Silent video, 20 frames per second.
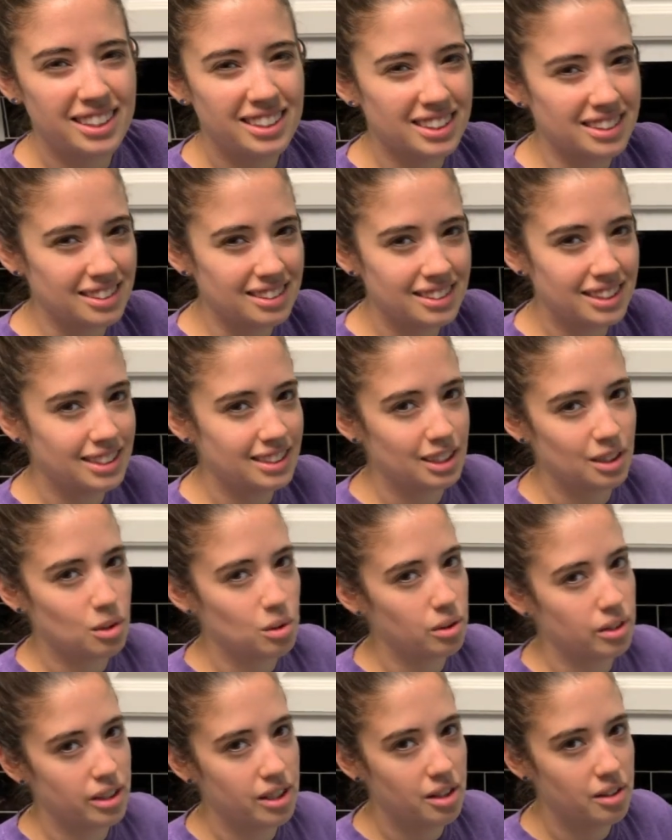it doesn't taste like
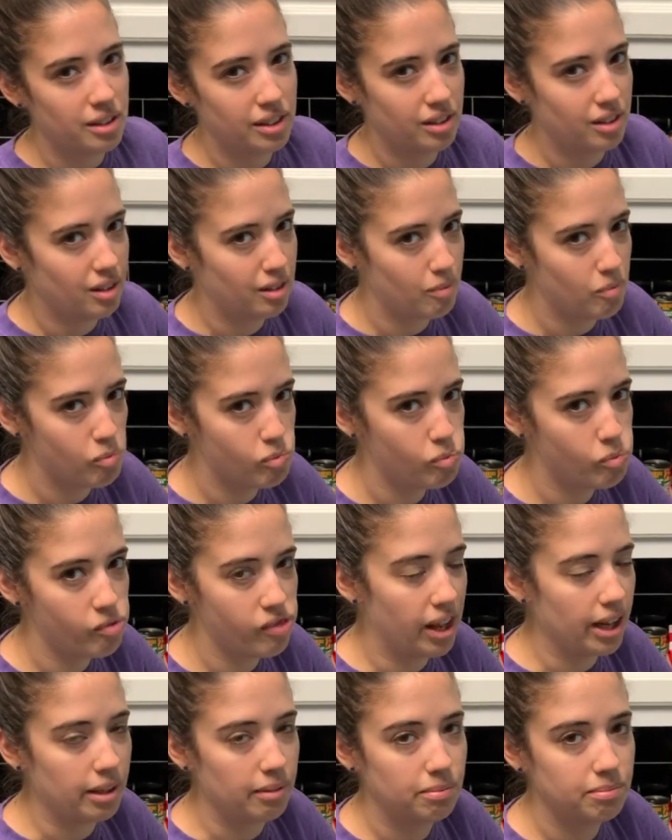Oreo at all.
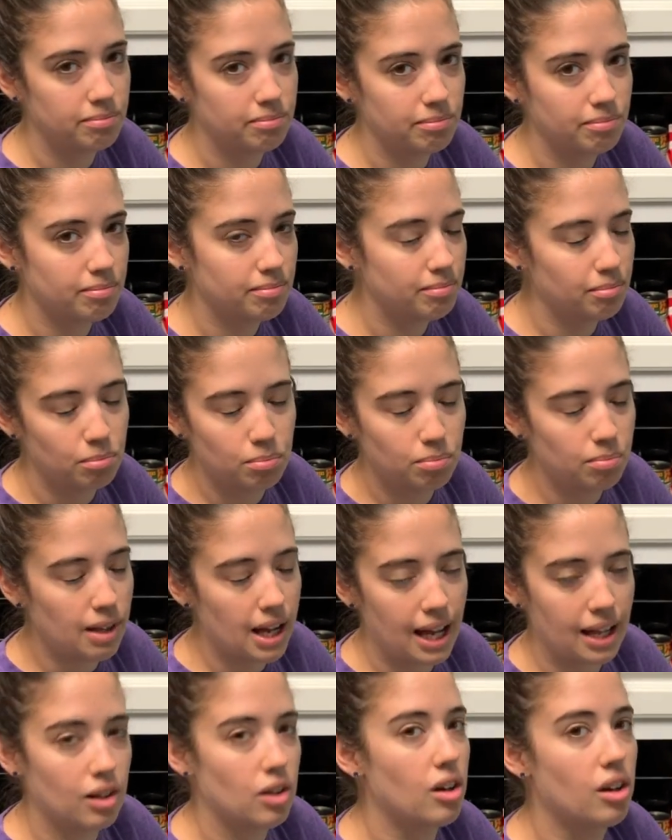Like,
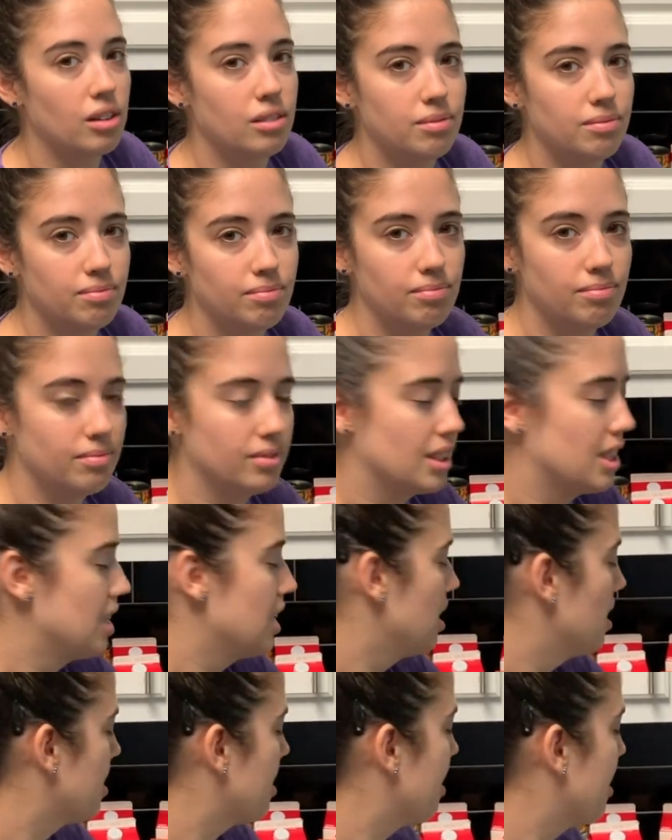at
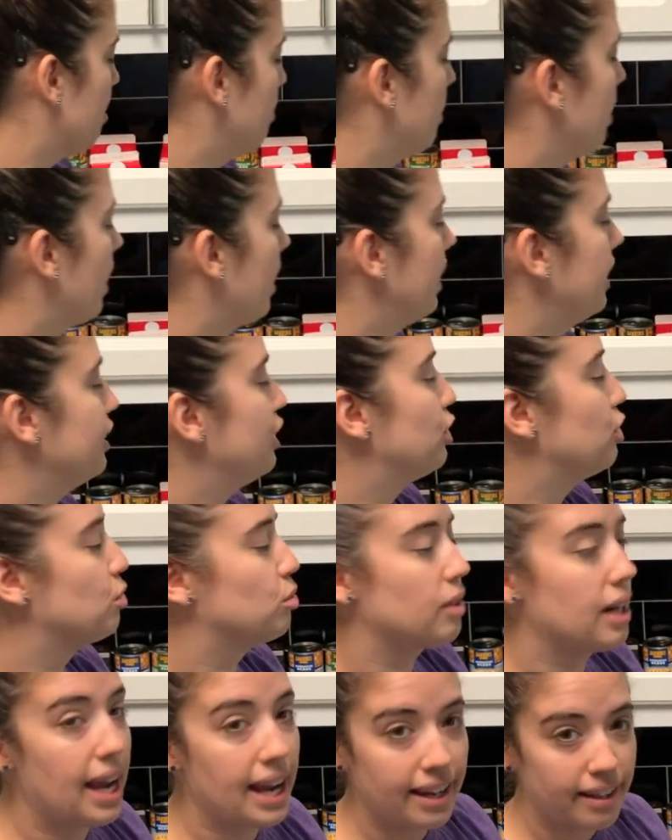all. We got a
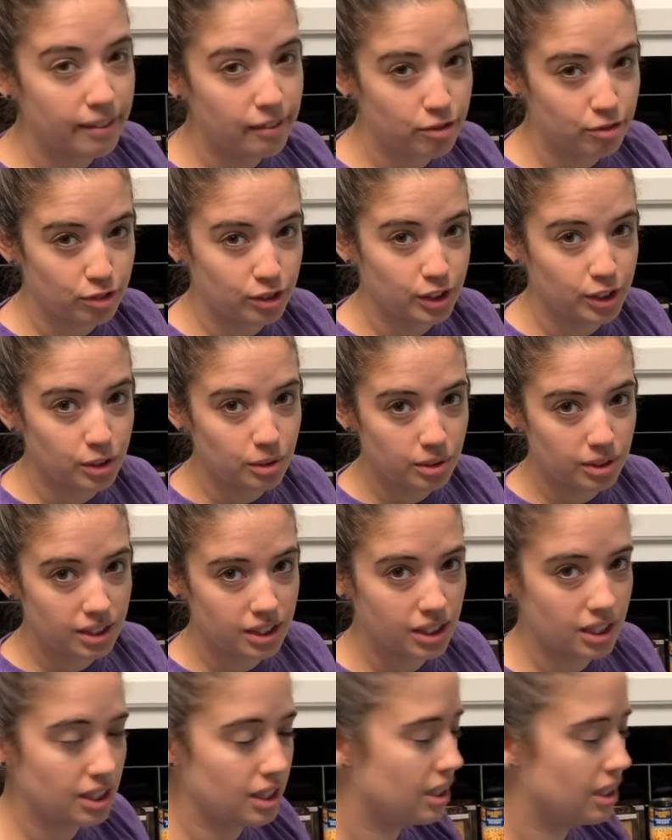dragon fruit.